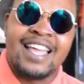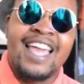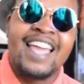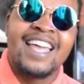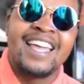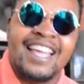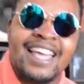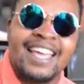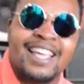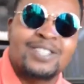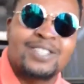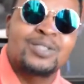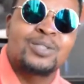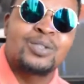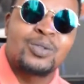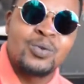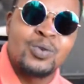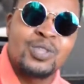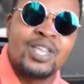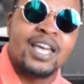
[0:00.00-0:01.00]
I had to
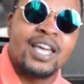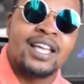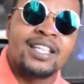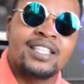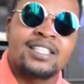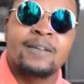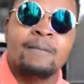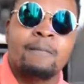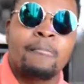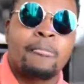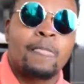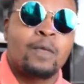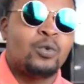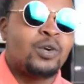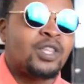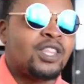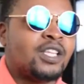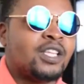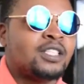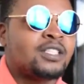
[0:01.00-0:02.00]
do that
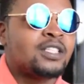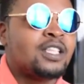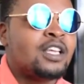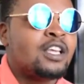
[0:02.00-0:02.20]
with it.